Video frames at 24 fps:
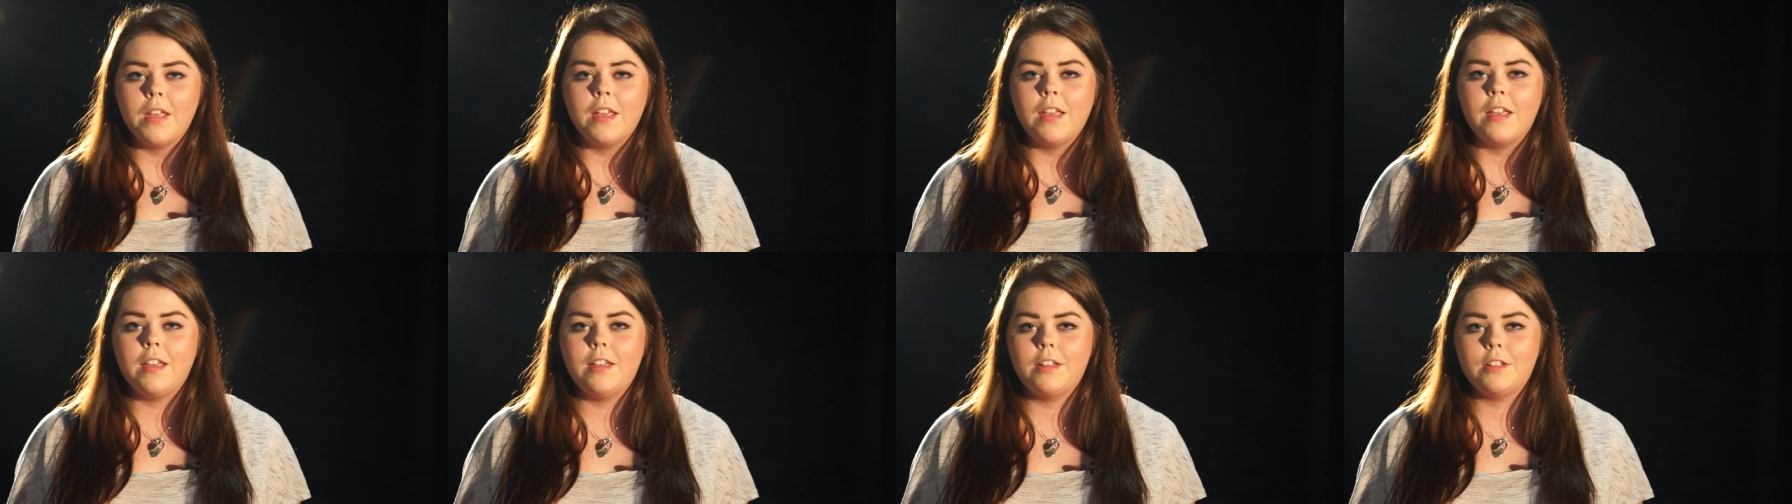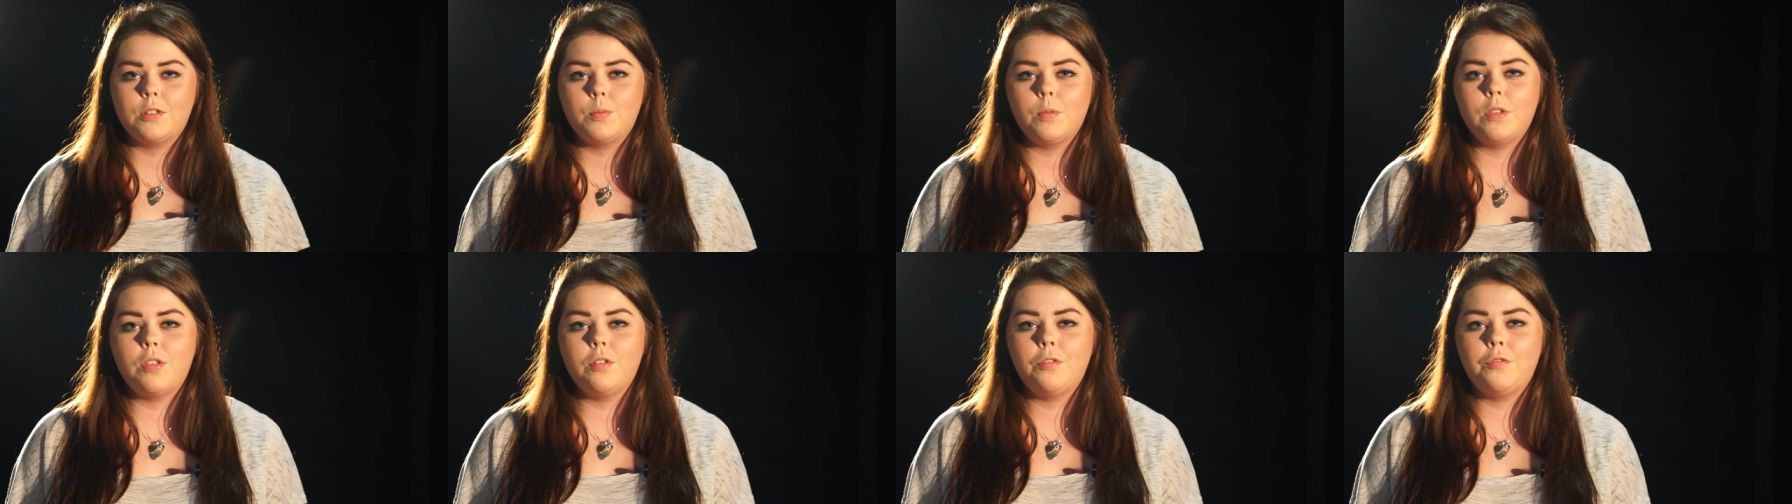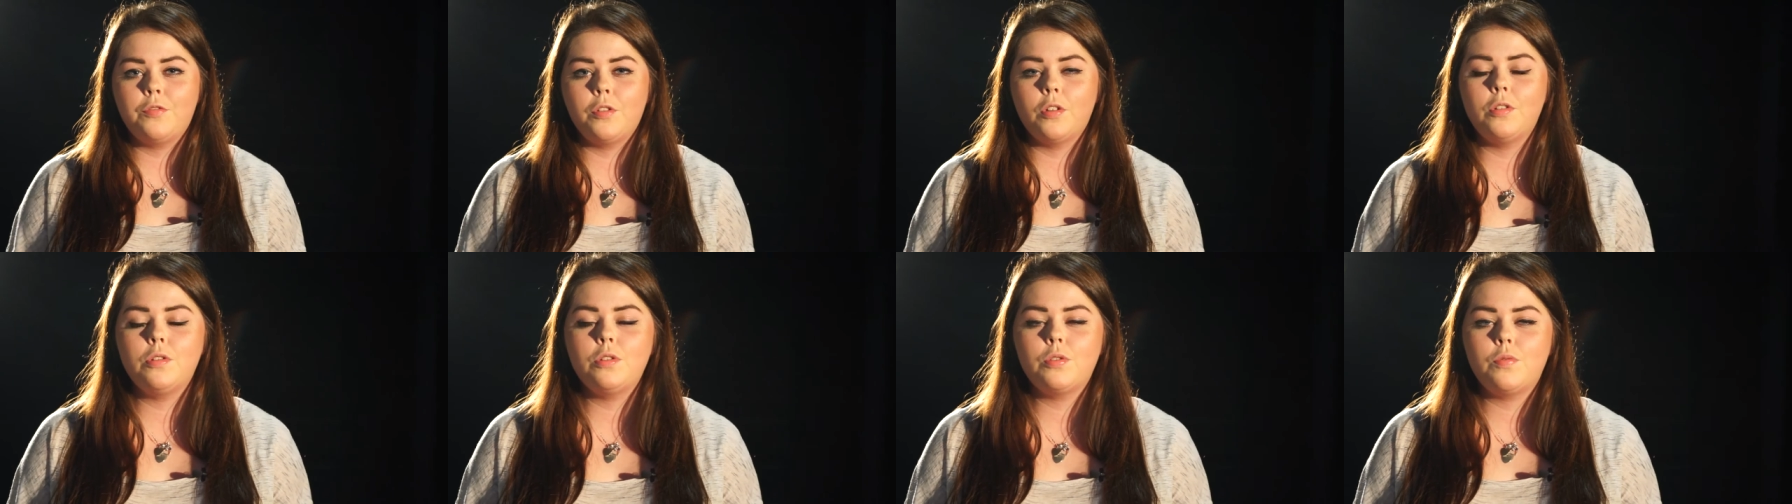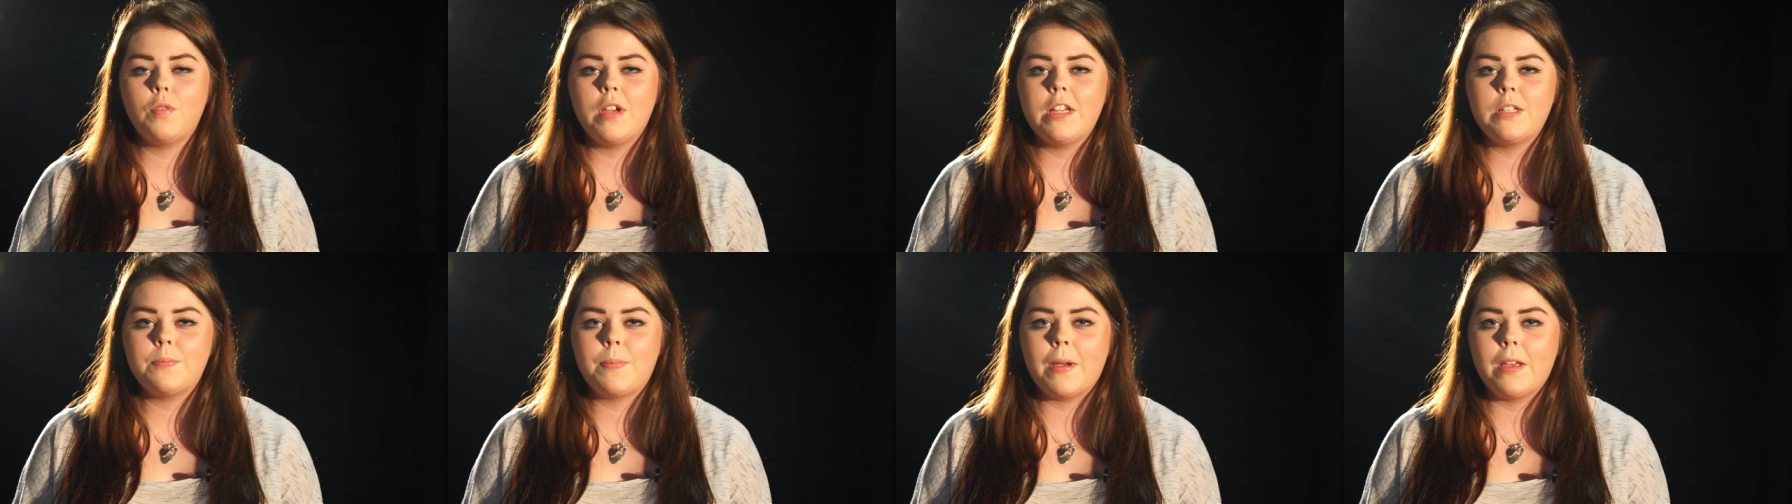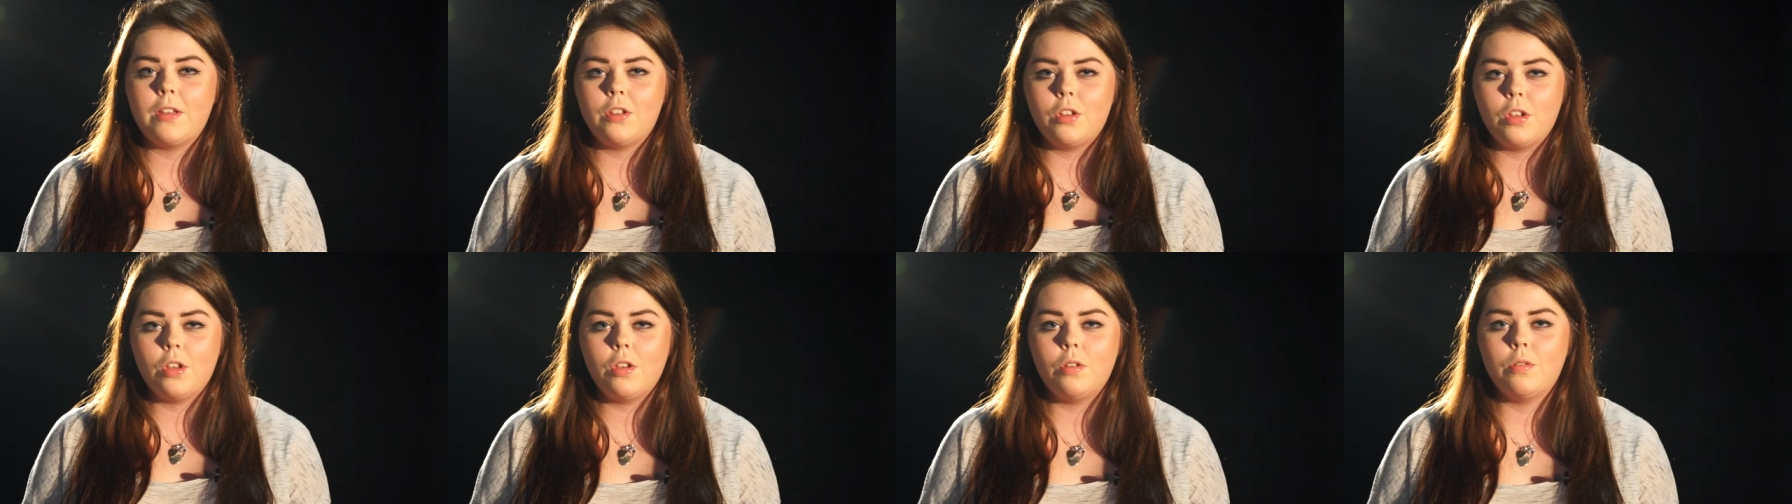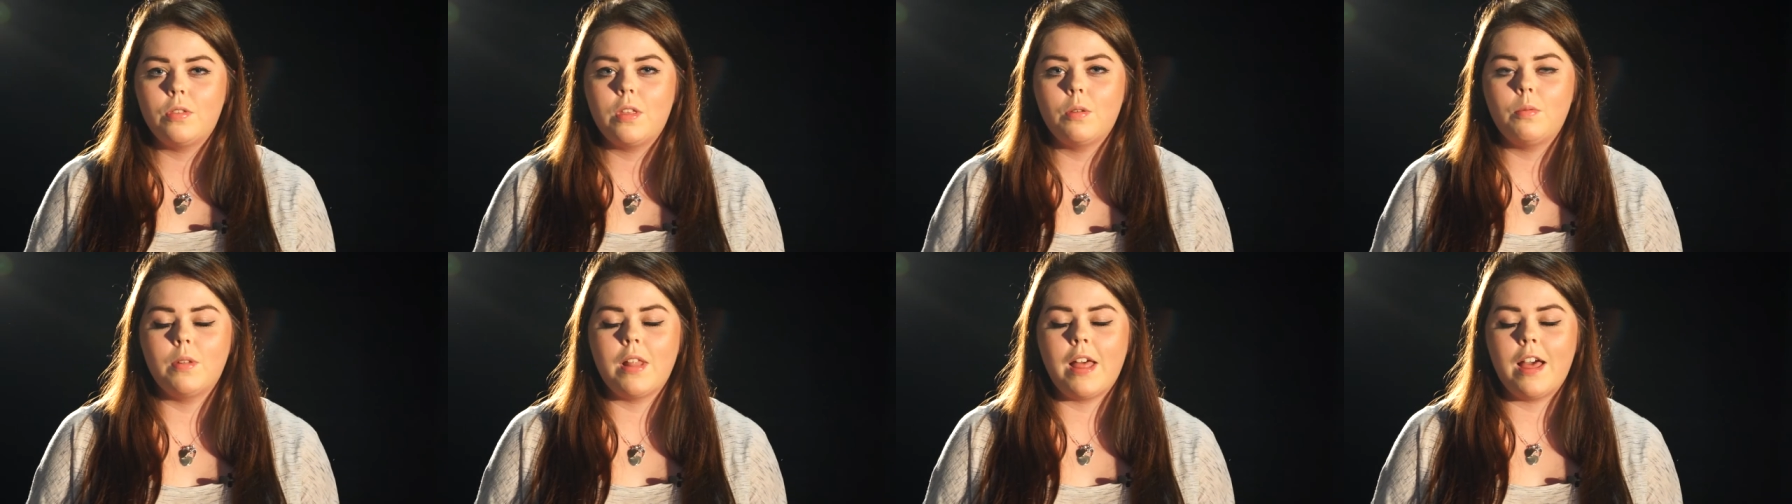It is with the funds raised by you
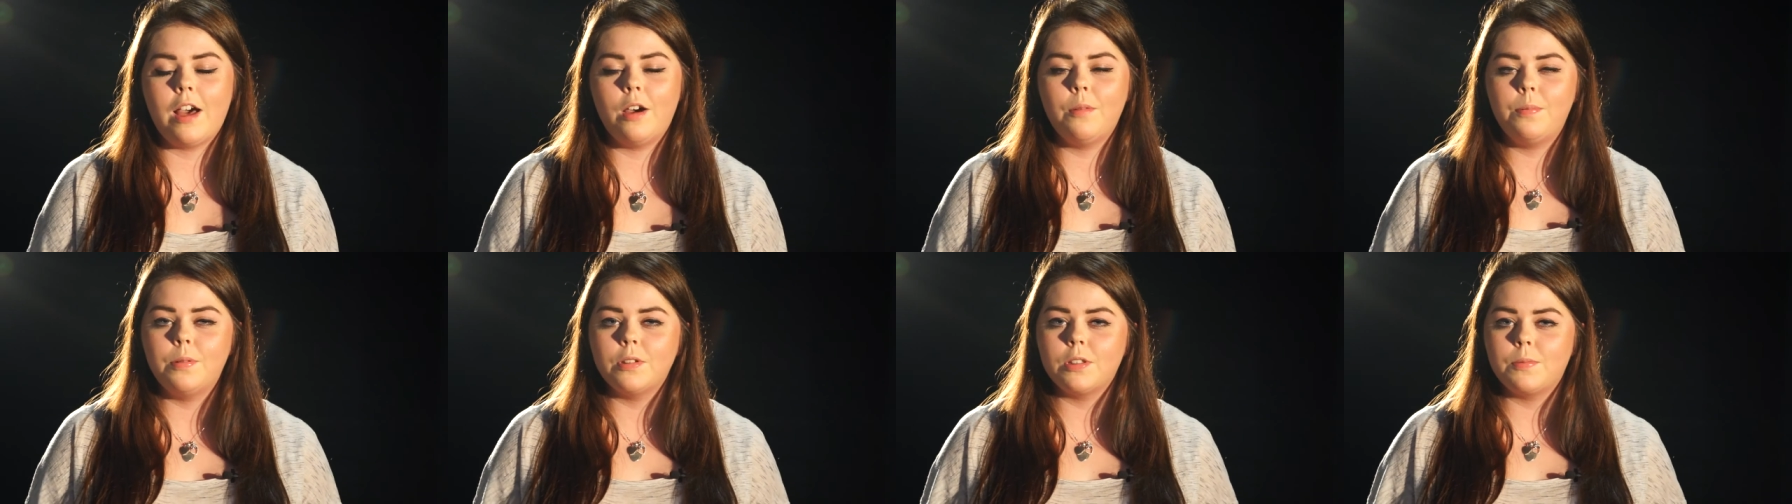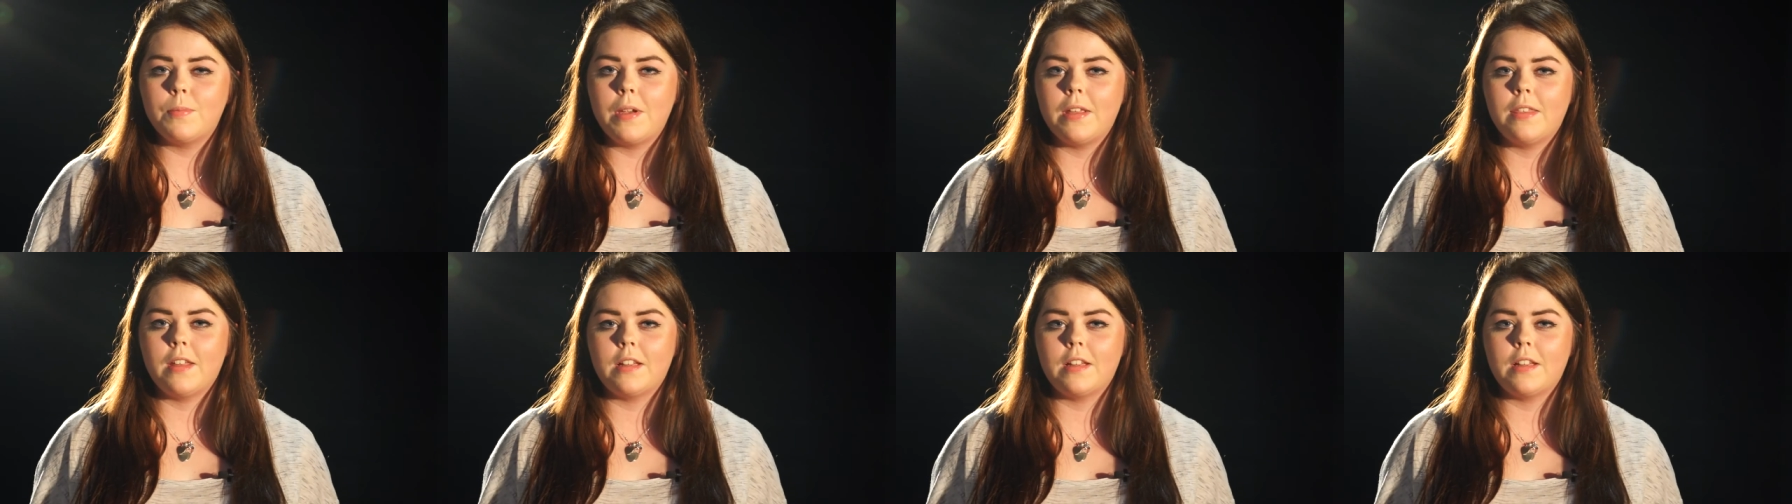that will help us make